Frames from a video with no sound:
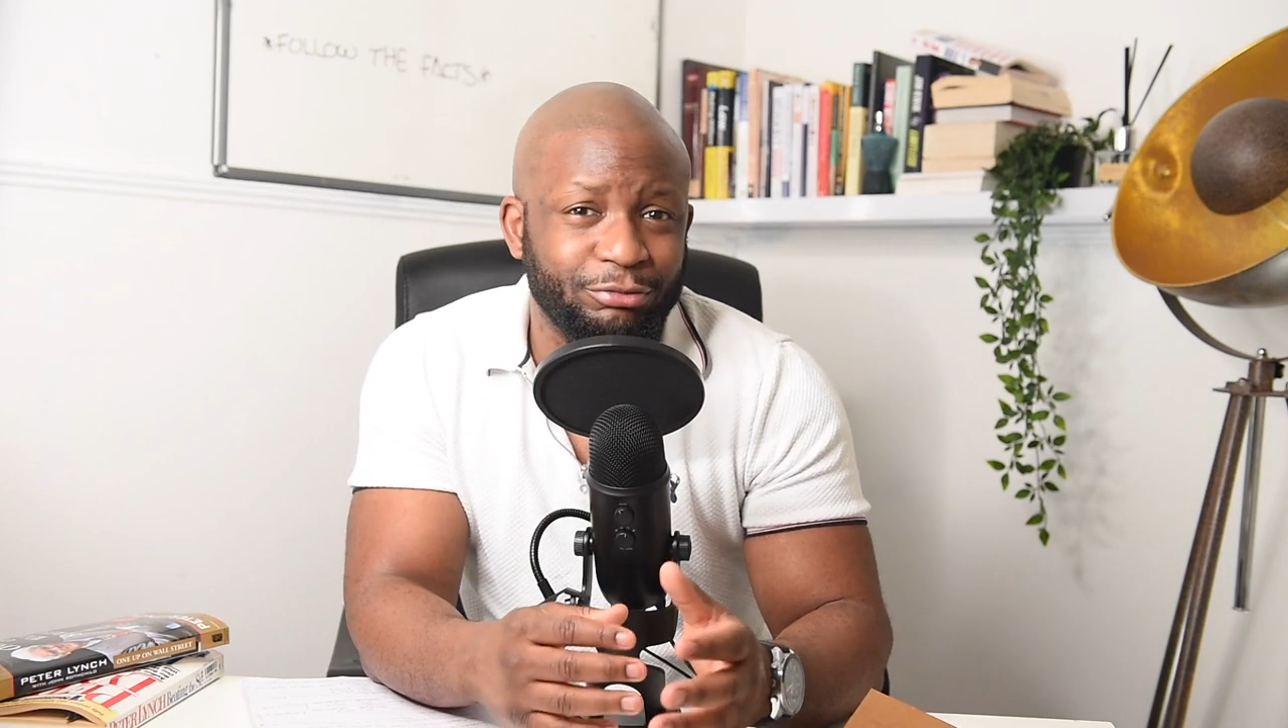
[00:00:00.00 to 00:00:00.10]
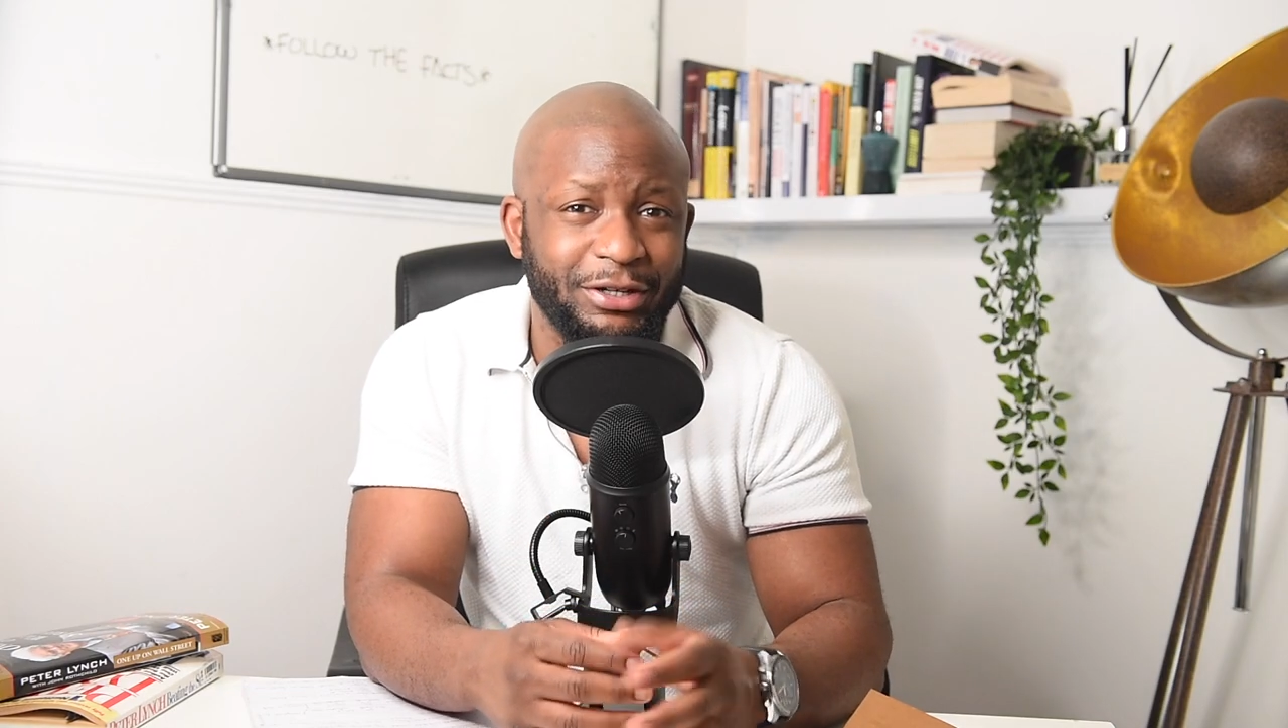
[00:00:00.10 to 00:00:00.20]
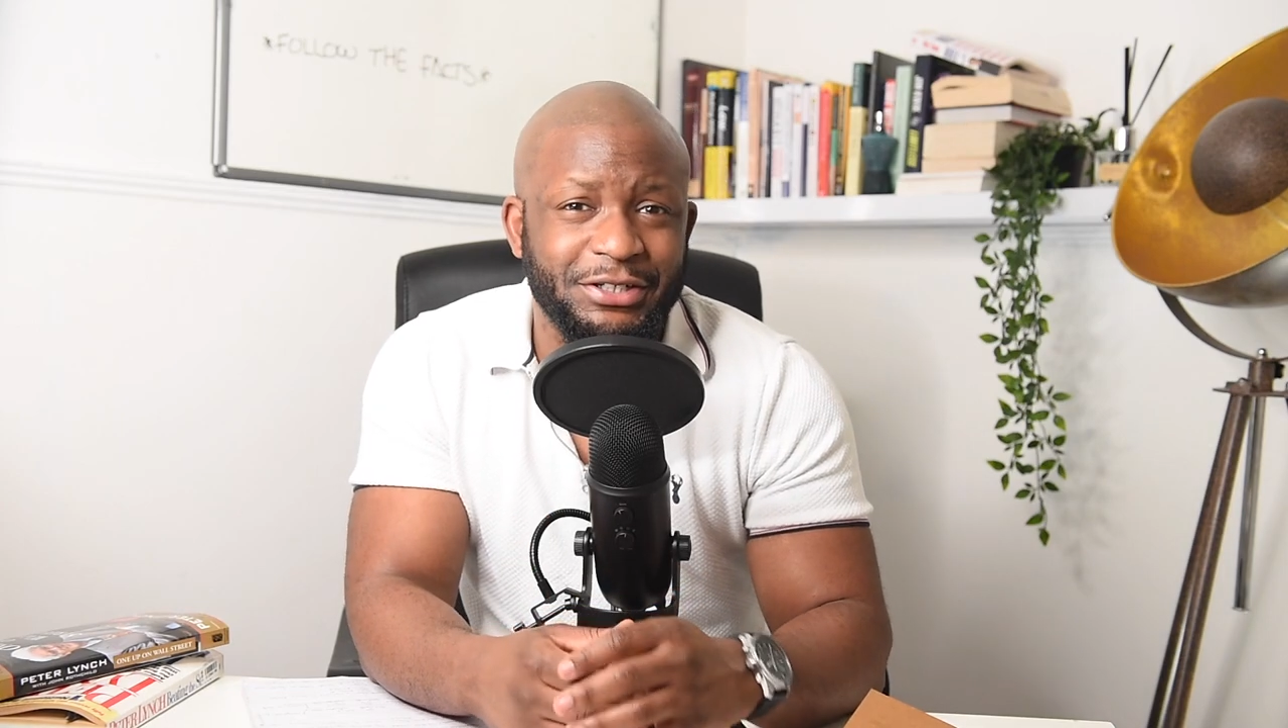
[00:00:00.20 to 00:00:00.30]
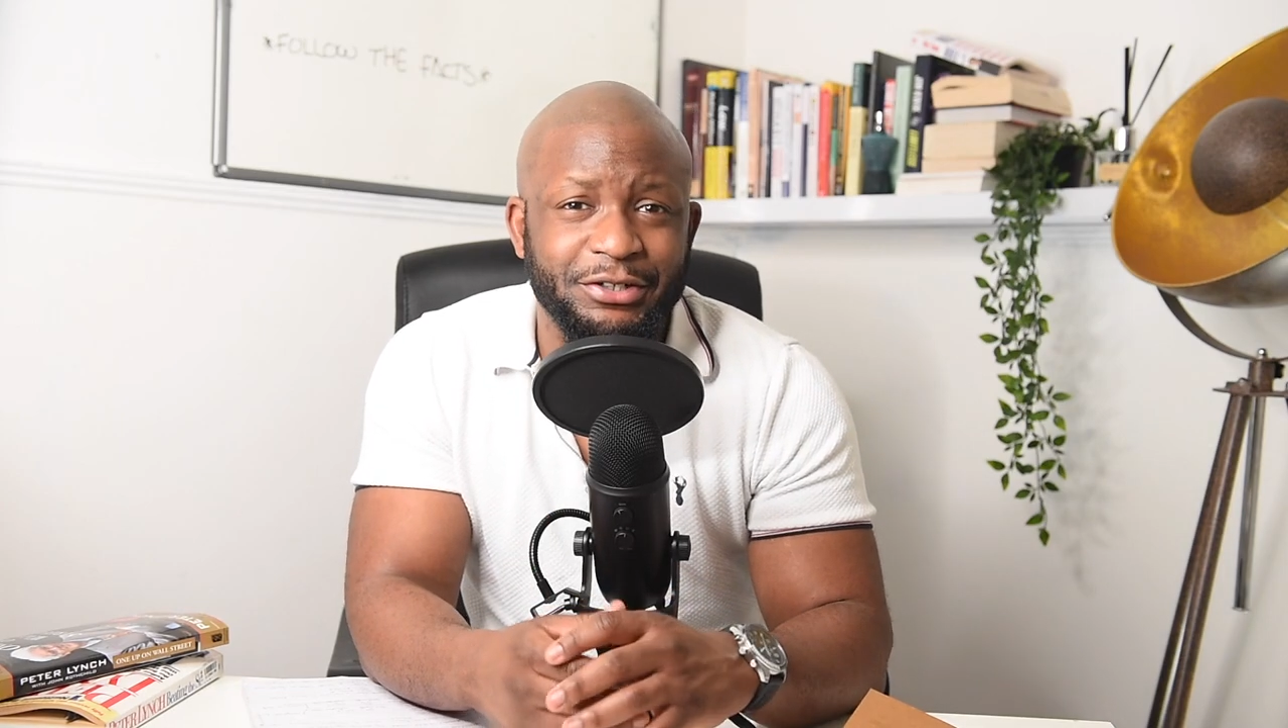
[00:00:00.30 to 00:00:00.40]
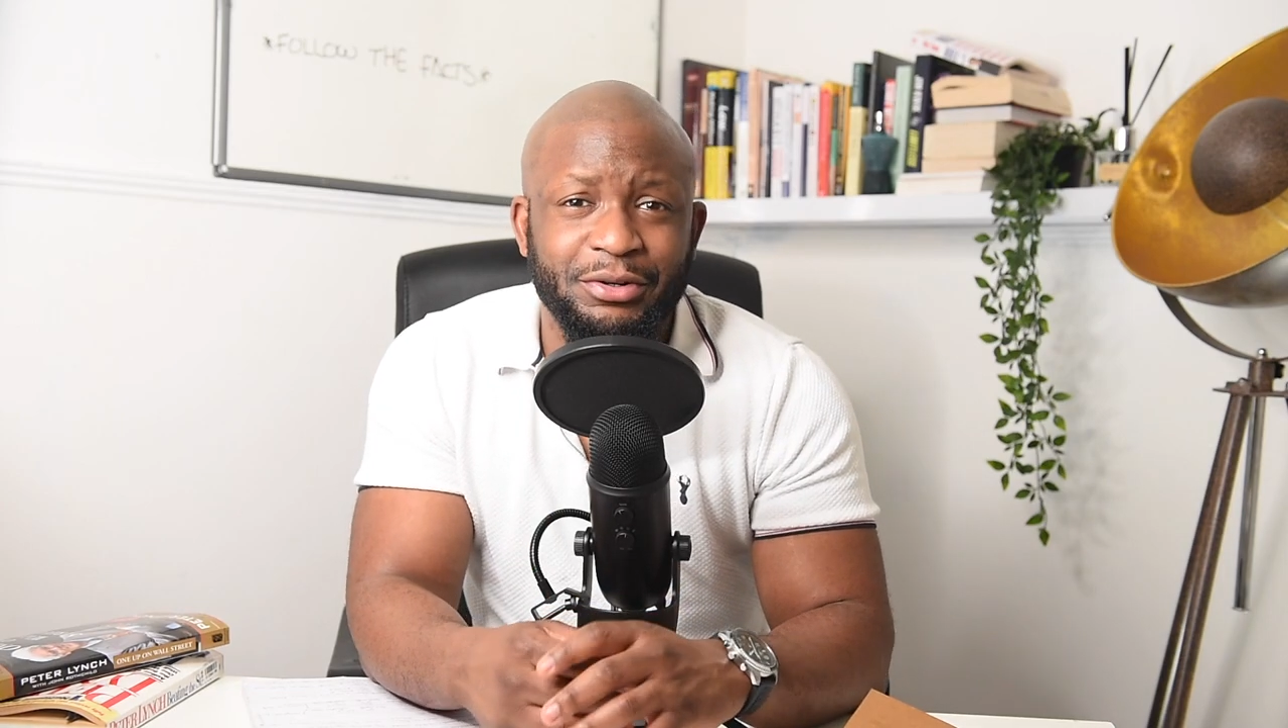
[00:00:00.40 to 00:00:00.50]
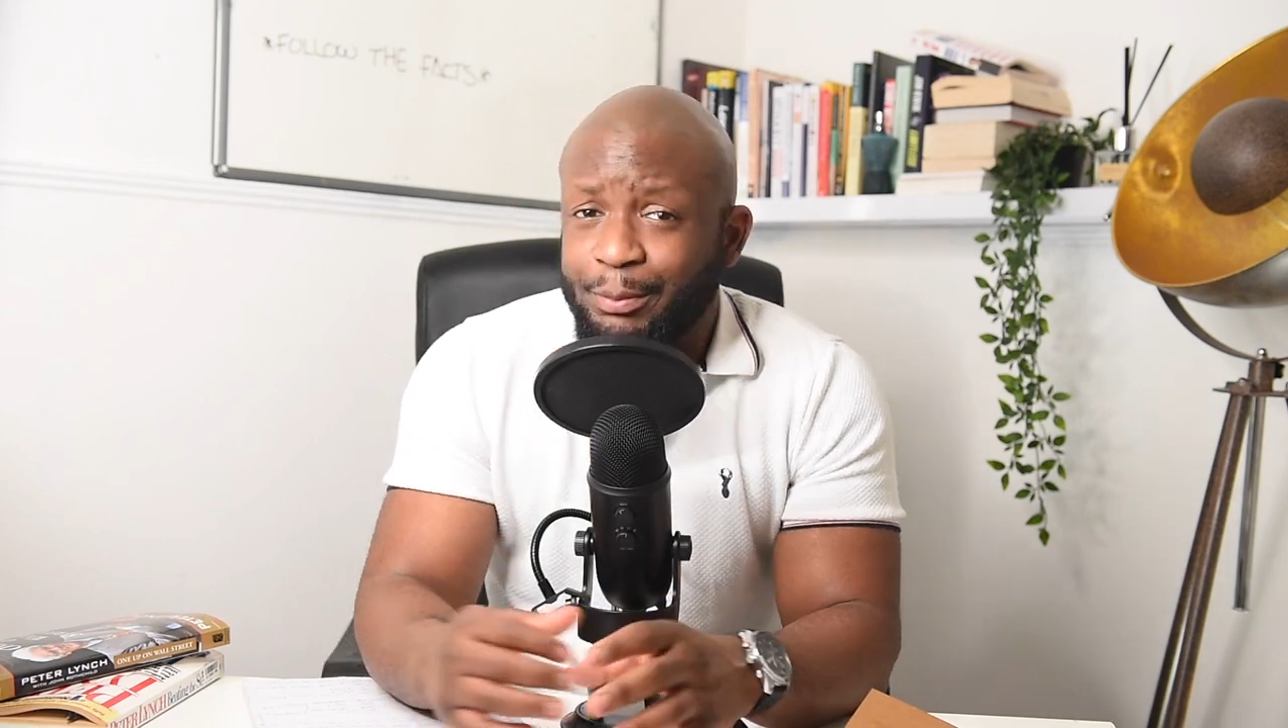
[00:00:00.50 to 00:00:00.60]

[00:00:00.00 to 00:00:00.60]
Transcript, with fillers: region,